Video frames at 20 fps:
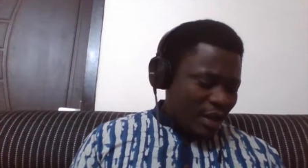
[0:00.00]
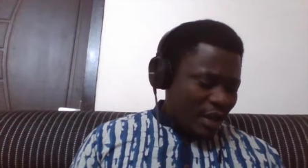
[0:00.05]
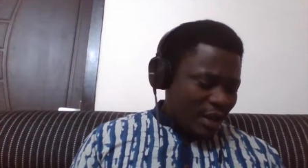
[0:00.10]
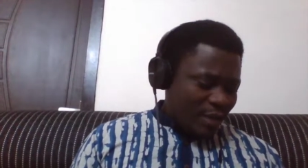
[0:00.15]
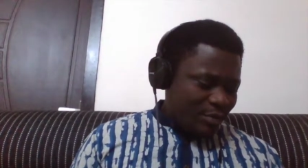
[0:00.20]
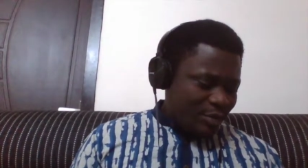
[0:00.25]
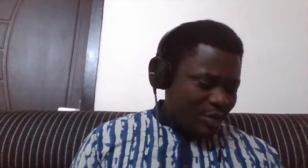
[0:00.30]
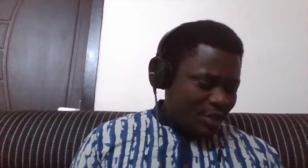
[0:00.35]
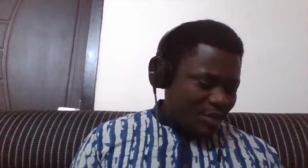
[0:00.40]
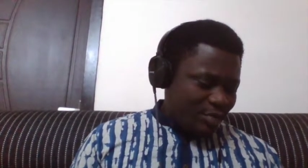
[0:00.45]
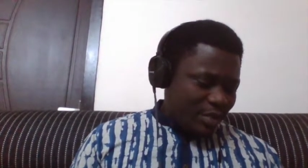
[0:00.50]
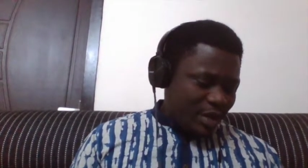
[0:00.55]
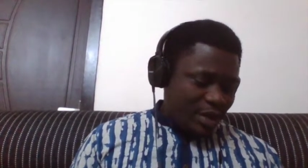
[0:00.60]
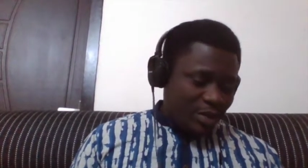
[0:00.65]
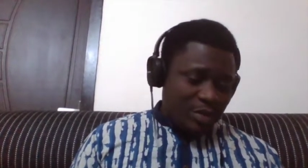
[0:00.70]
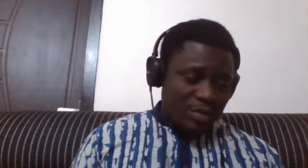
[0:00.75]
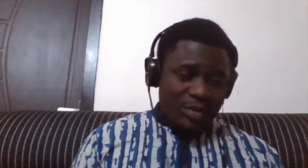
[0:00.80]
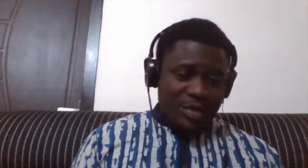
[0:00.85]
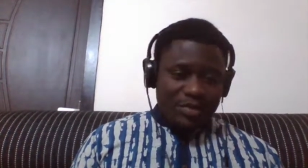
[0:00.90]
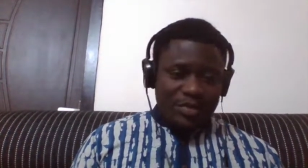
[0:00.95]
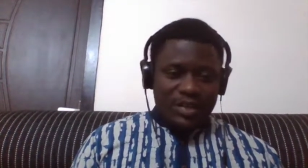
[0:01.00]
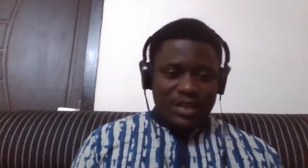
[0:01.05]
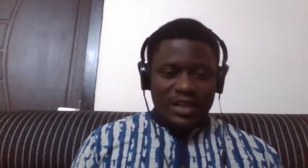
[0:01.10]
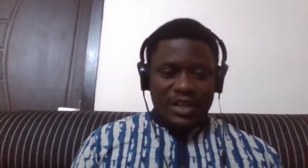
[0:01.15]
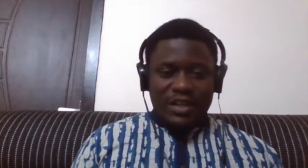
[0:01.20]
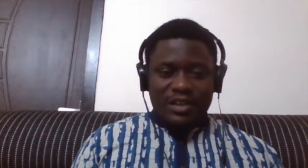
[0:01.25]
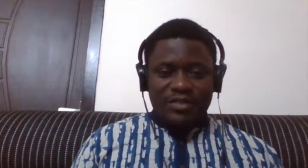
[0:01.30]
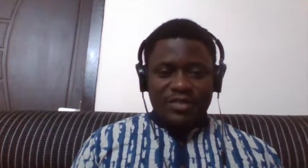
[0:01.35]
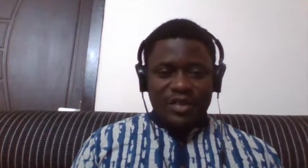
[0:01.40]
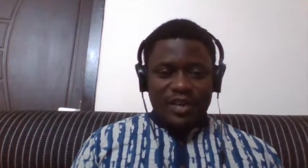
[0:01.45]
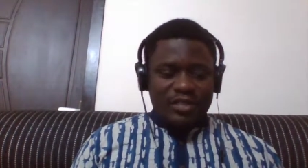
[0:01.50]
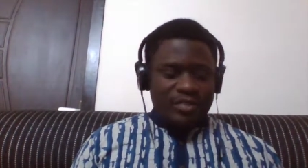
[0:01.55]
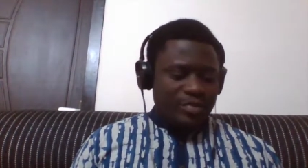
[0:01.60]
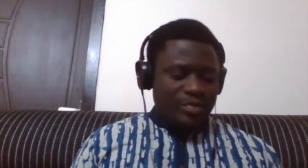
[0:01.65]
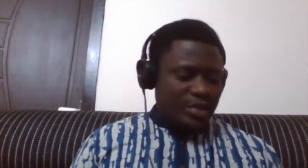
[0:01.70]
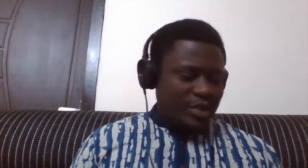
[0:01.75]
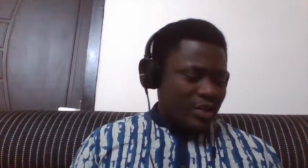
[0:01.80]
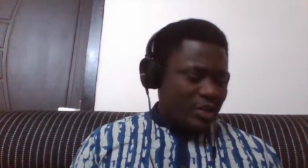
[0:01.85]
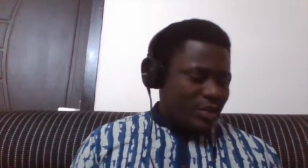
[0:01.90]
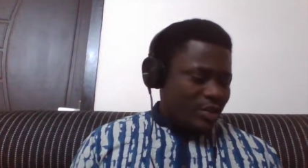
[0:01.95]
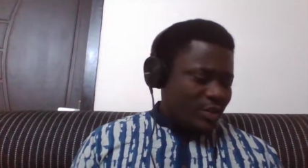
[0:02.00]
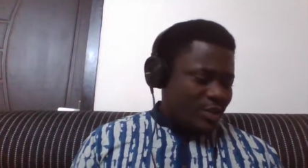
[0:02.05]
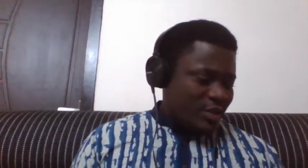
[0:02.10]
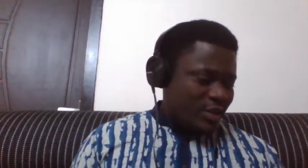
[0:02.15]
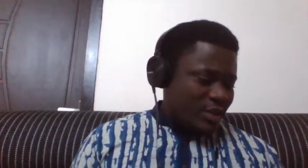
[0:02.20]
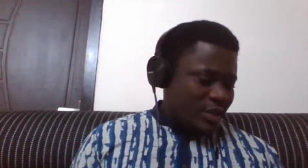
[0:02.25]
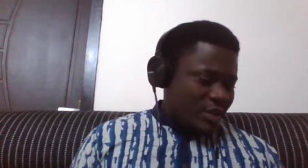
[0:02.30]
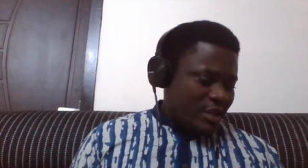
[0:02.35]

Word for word: um, just bear with me for the next five minutes.